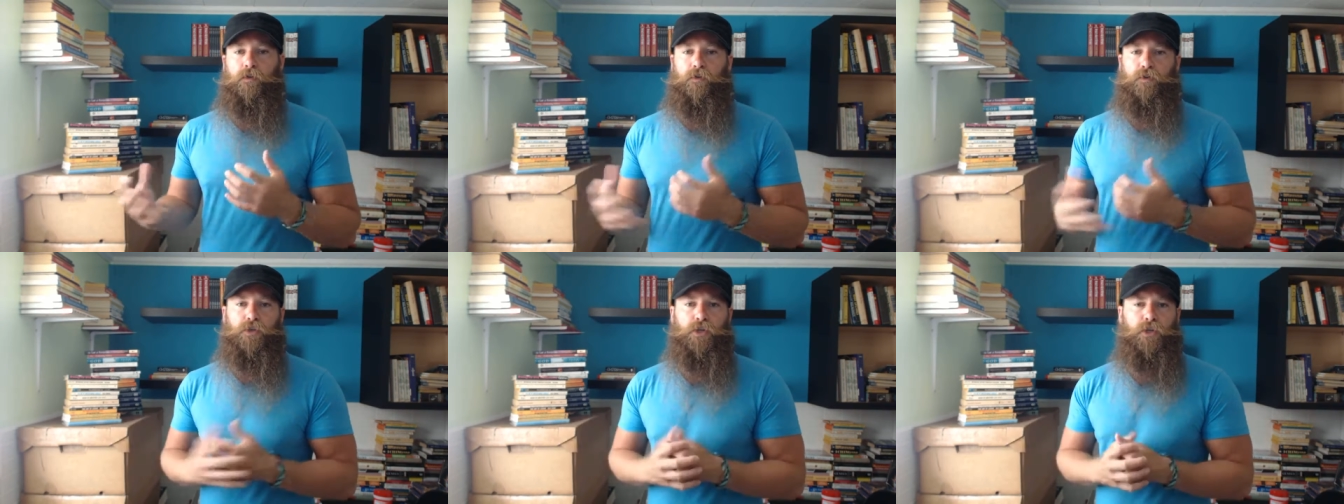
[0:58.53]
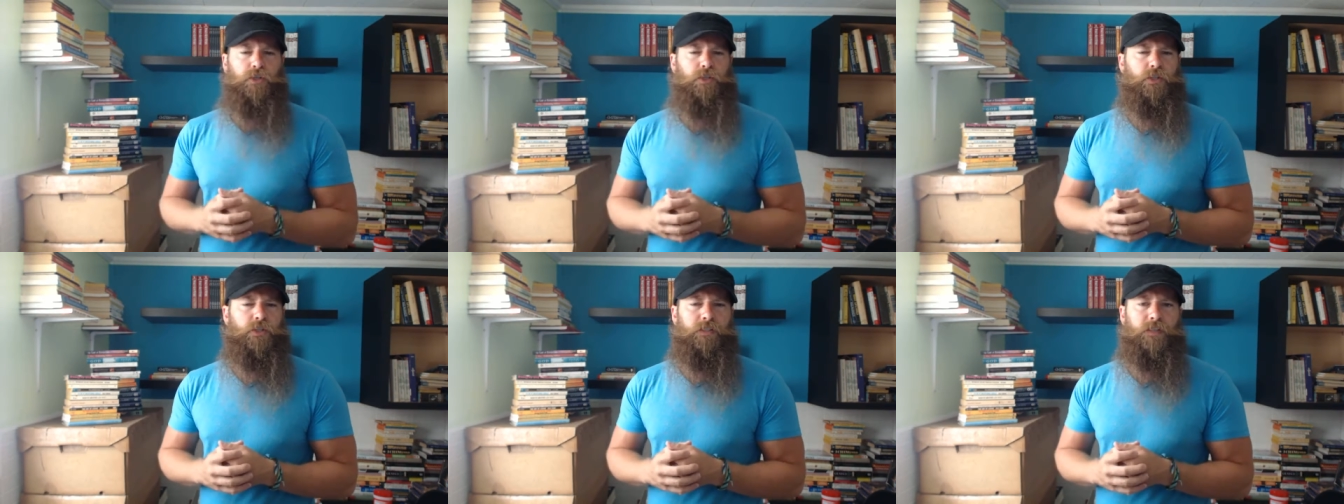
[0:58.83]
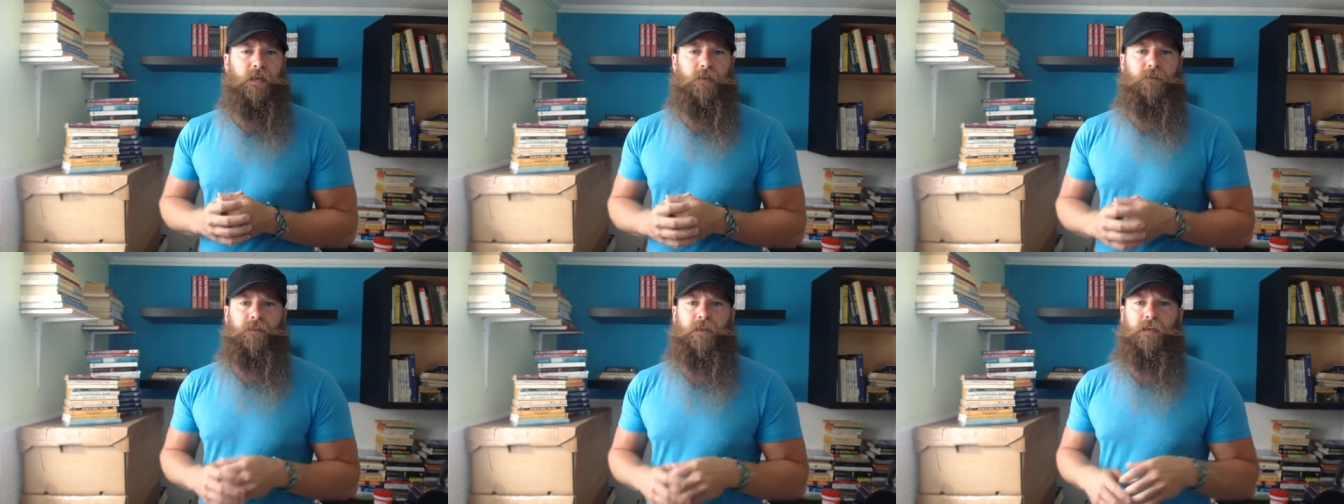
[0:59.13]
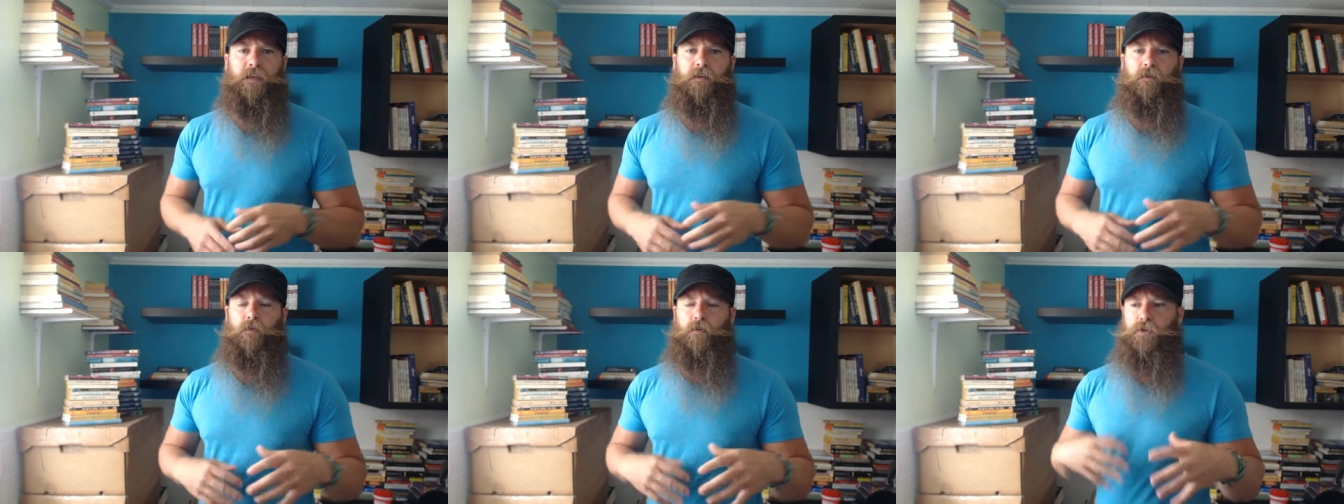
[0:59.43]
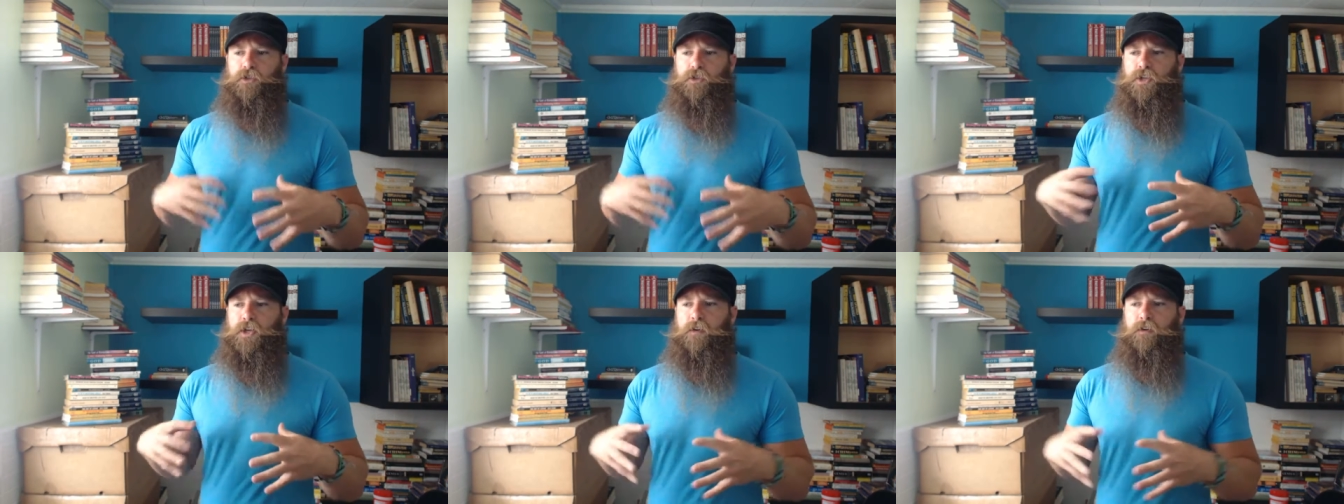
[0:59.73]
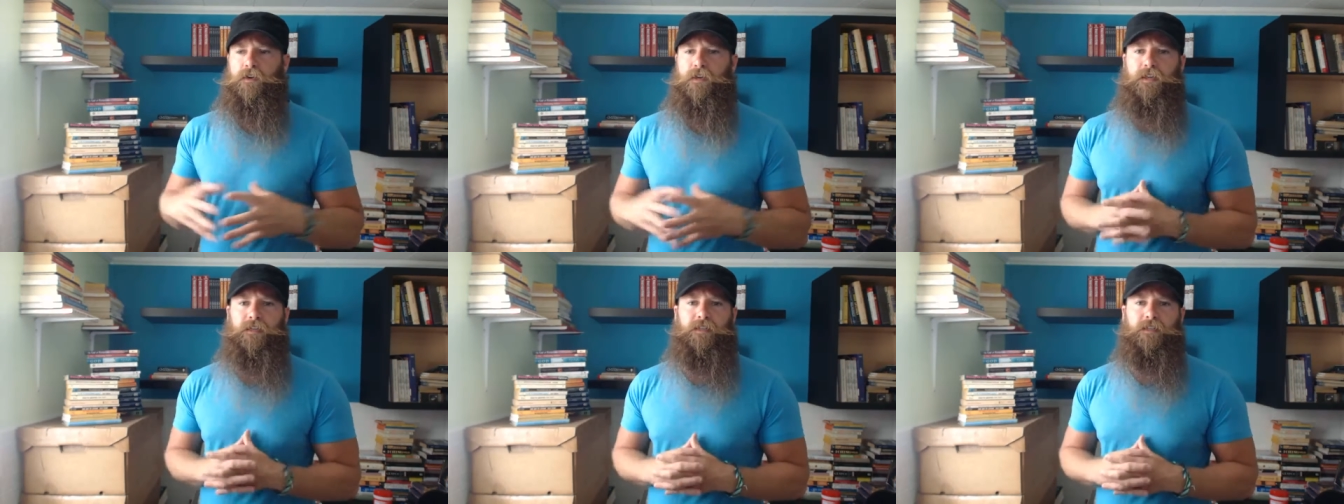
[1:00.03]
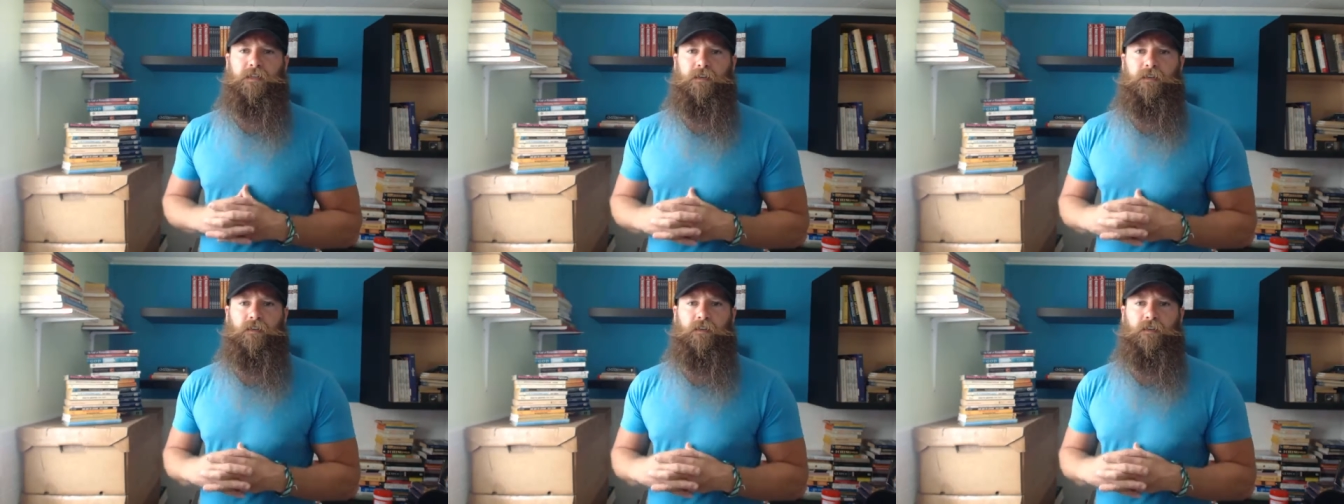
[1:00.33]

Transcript: churches, I think, or charities,